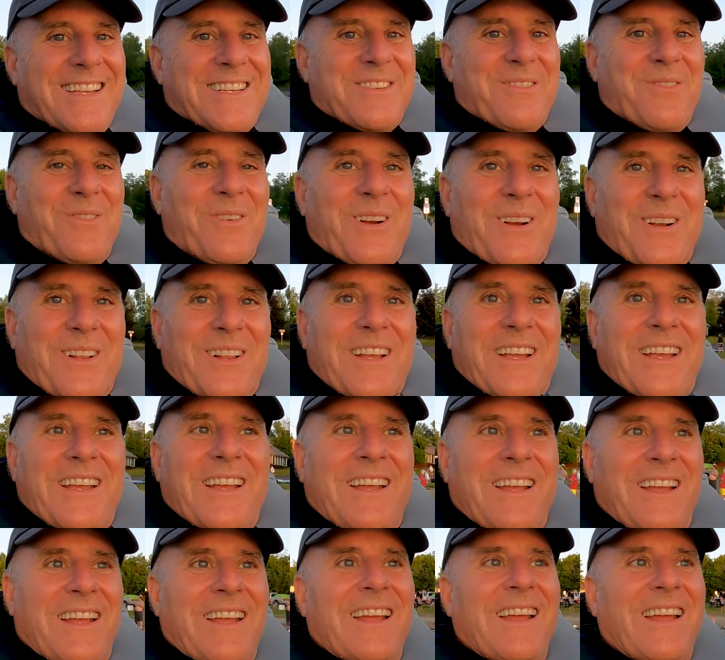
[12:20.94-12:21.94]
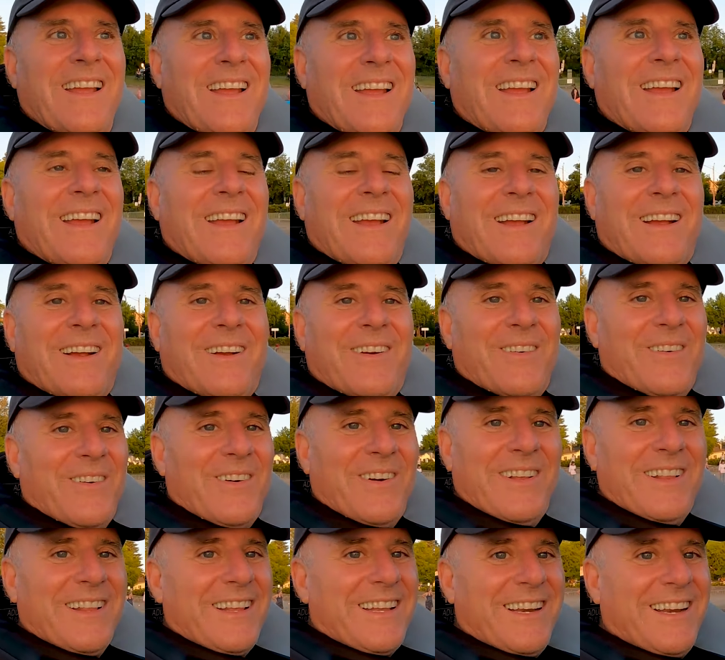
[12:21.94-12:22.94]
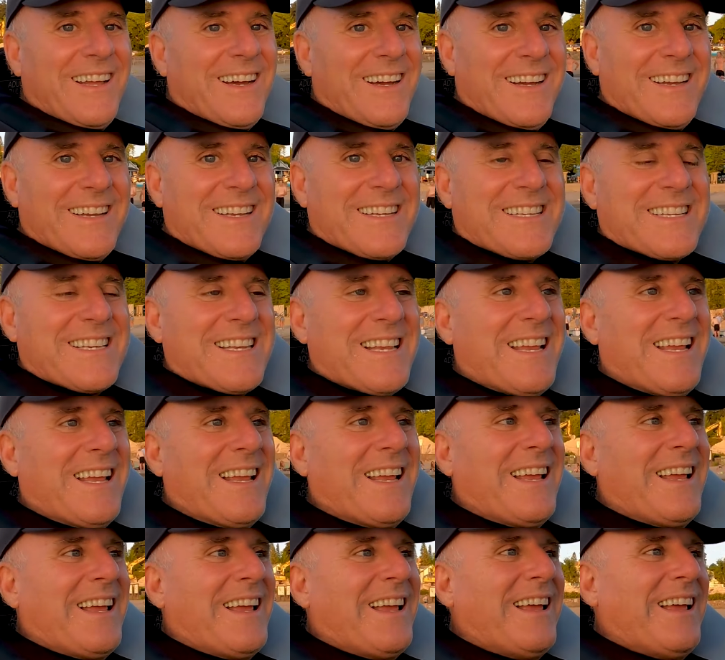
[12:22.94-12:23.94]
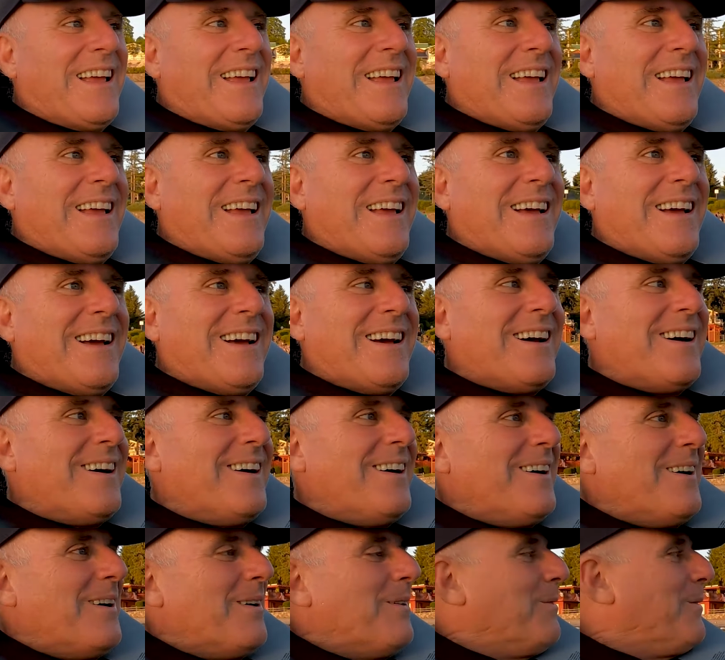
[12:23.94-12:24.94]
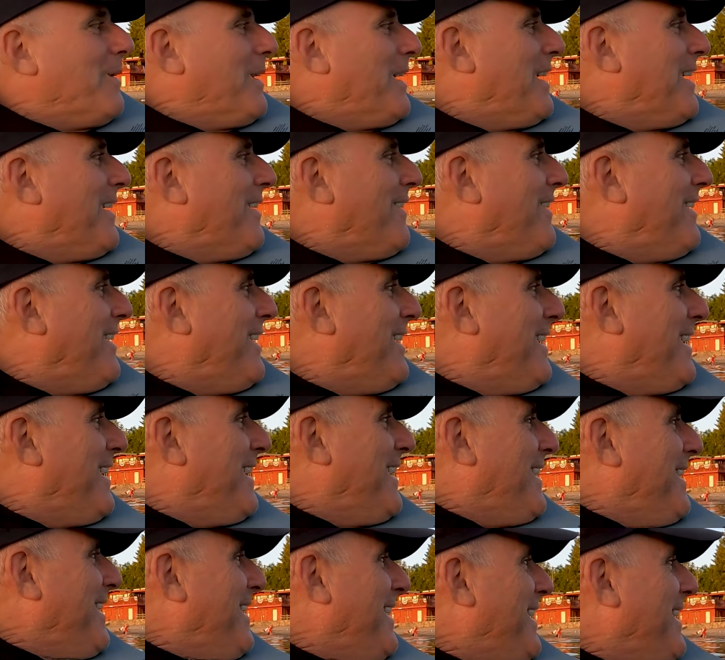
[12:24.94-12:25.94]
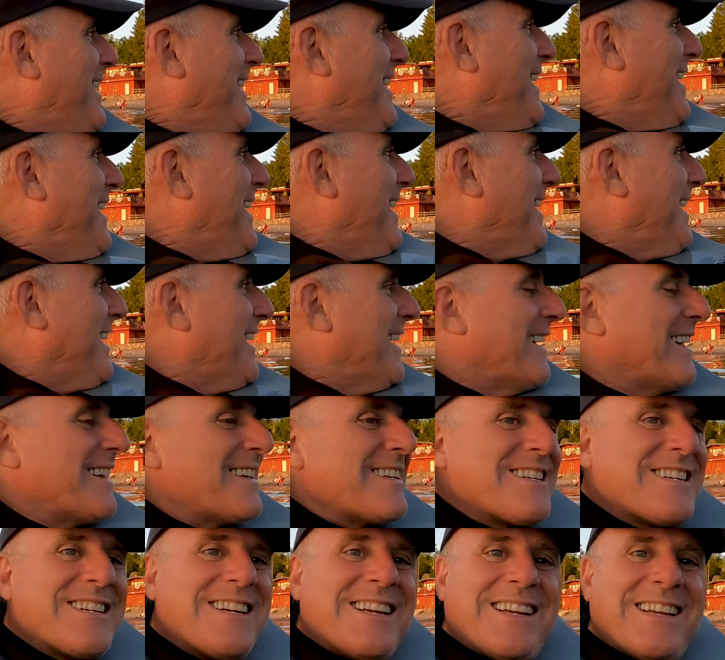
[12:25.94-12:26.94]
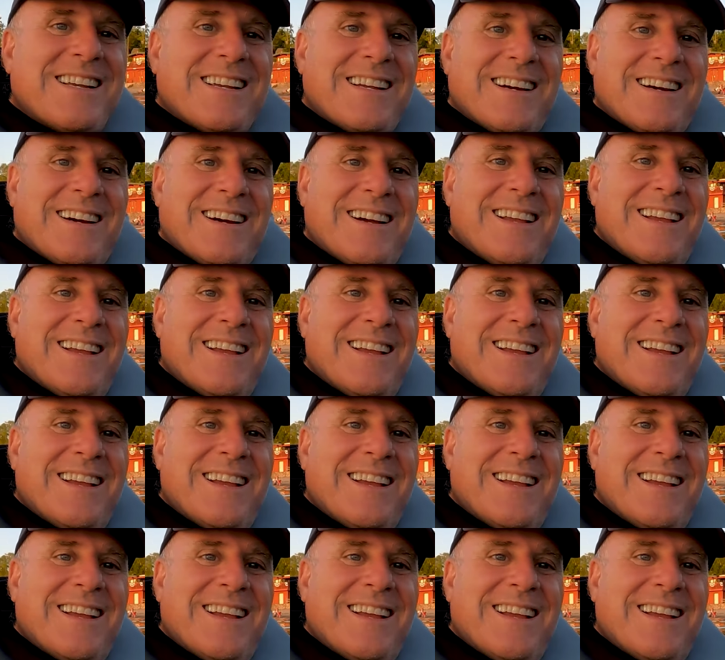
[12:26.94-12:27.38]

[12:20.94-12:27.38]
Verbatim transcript: it's really really nice oh wow and she uh,